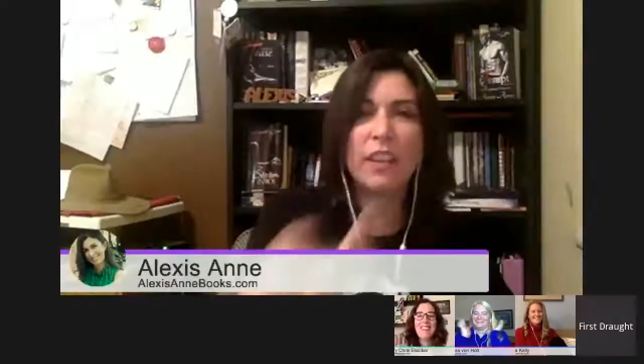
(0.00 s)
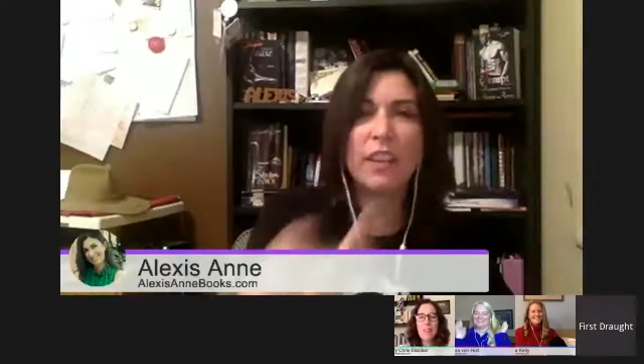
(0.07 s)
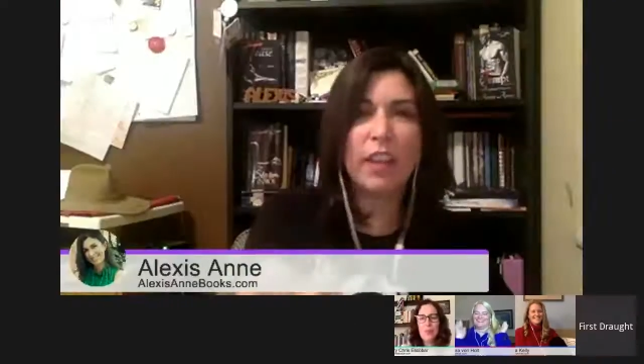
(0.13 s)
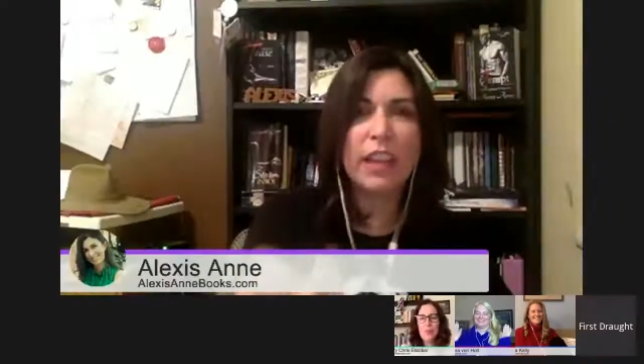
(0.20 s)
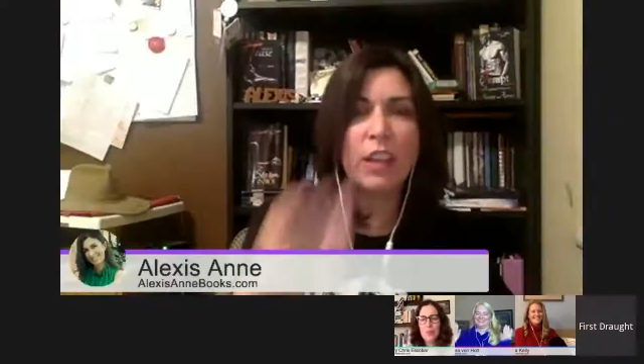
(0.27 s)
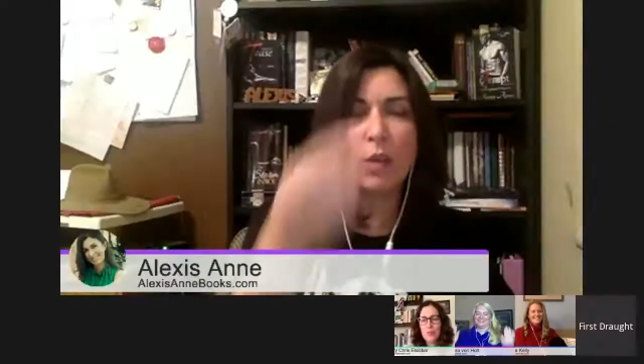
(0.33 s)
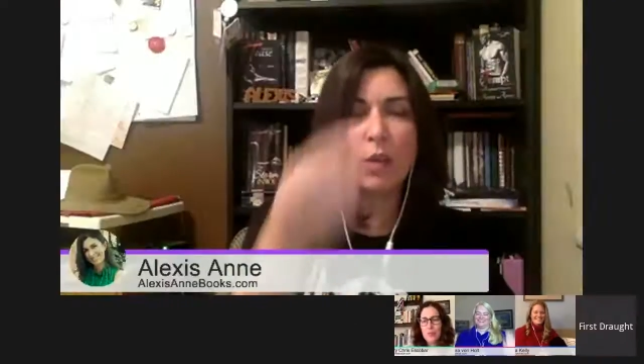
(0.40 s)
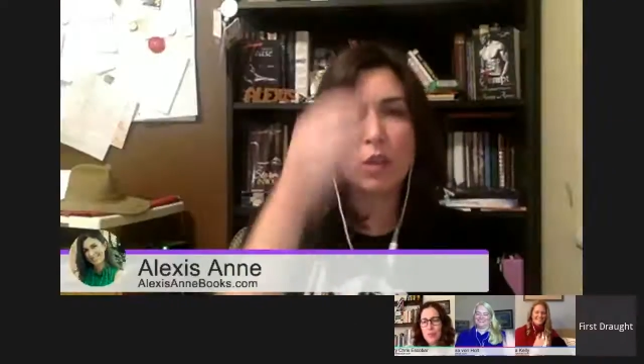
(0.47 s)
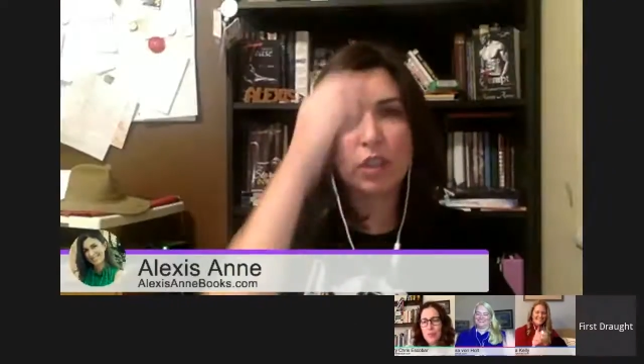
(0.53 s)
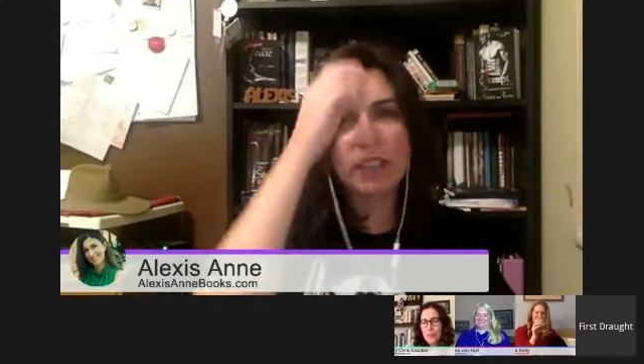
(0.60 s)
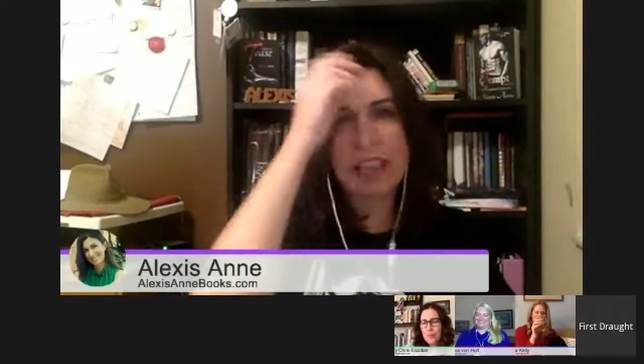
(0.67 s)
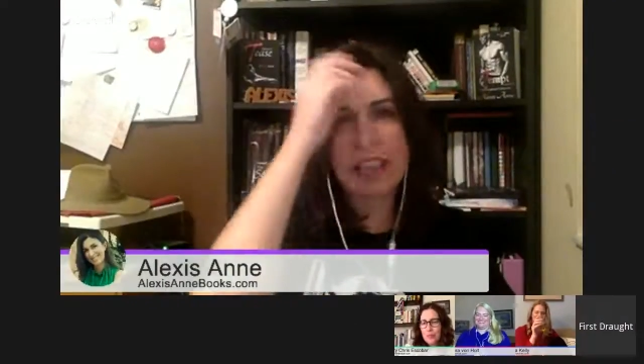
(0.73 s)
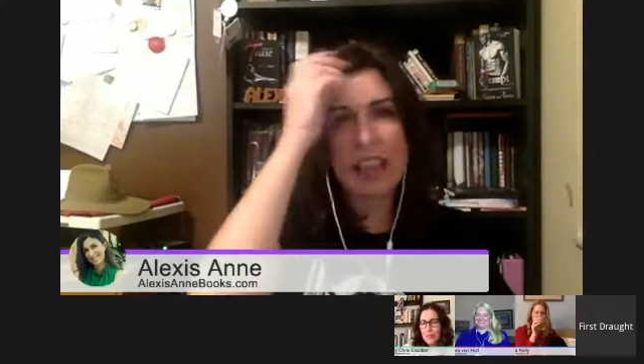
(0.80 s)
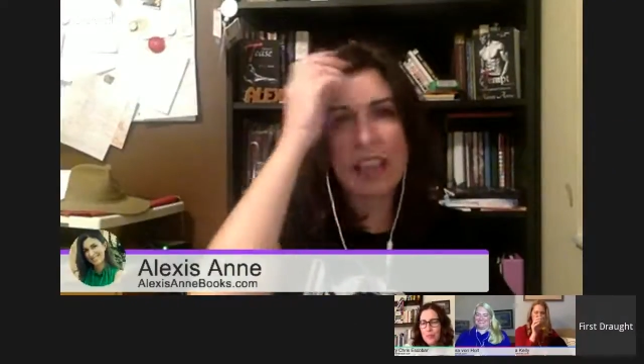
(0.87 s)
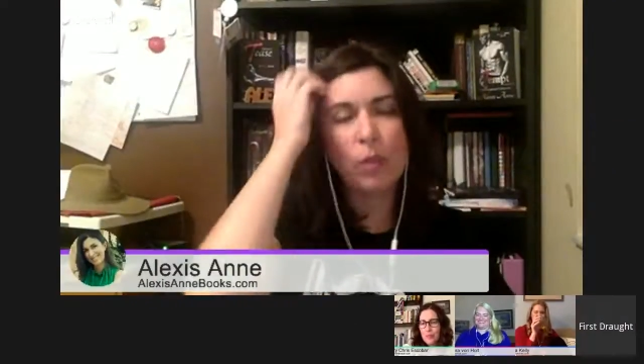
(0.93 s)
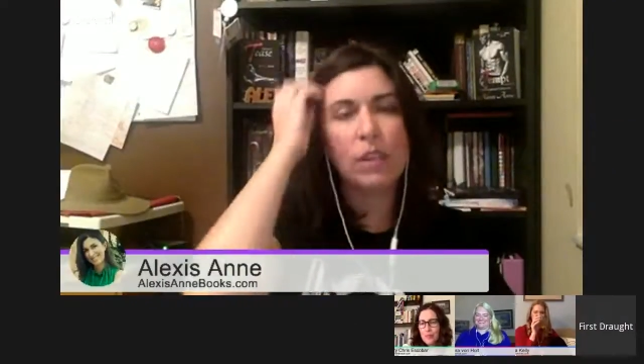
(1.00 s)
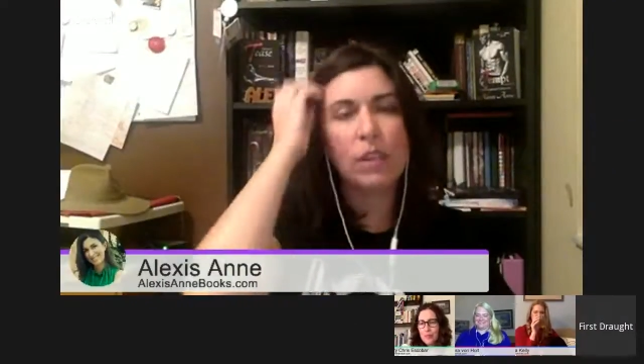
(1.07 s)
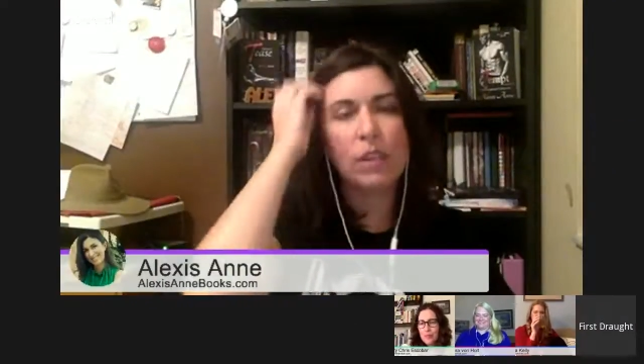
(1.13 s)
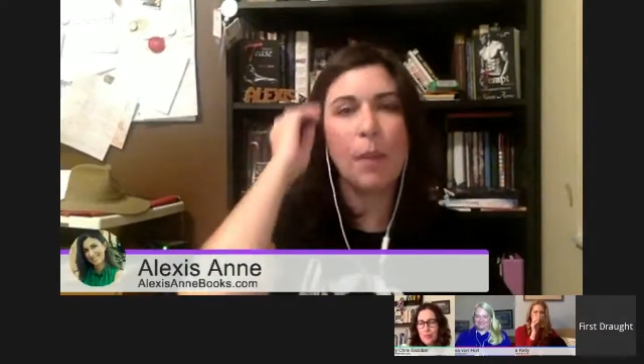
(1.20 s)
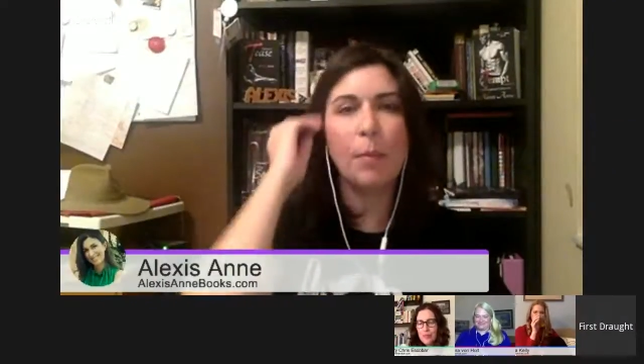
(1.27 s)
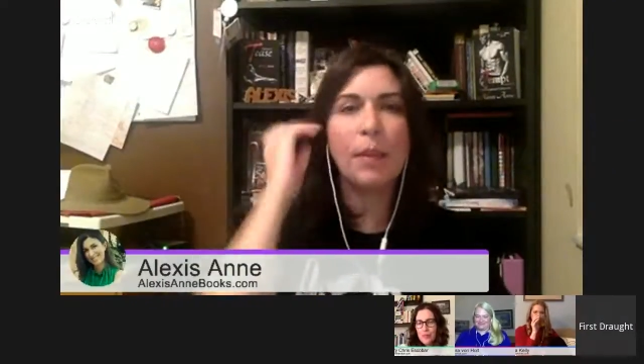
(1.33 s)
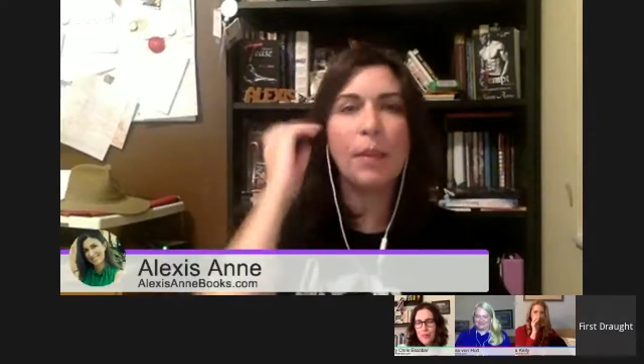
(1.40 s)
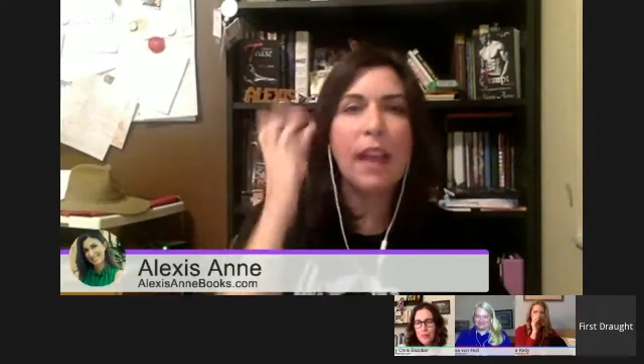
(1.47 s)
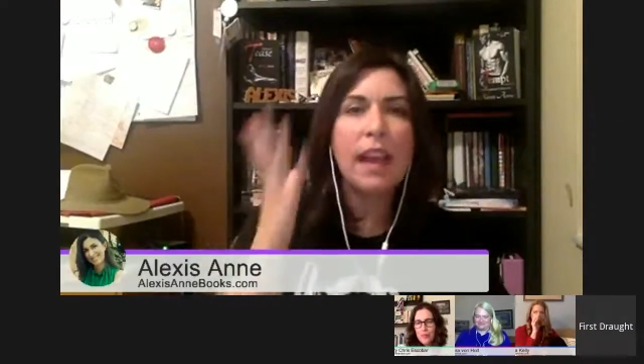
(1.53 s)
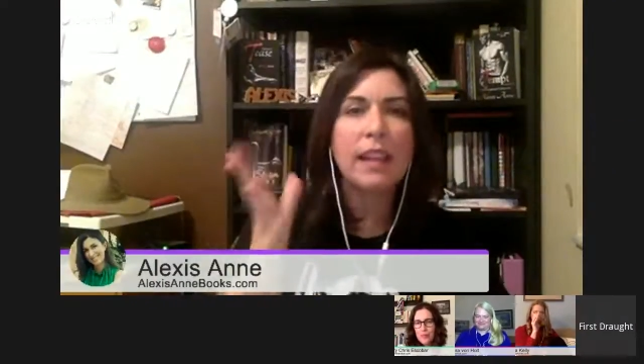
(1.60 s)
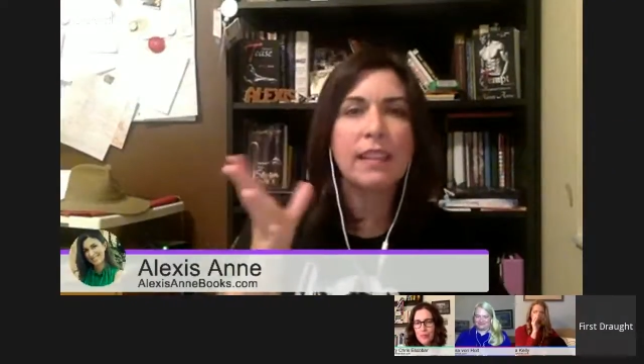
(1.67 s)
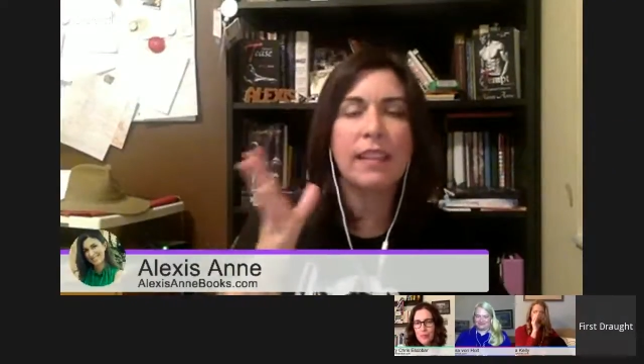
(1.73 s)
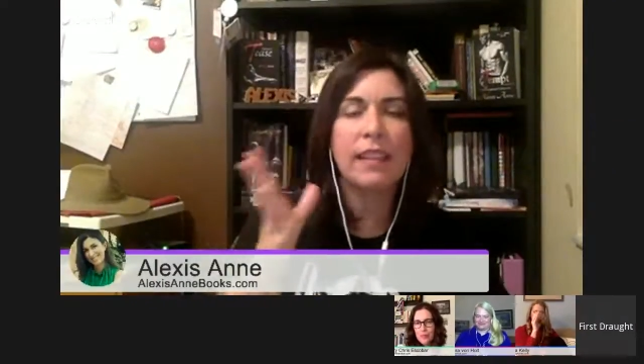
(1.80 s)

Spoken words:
like you were just saying, it was complex,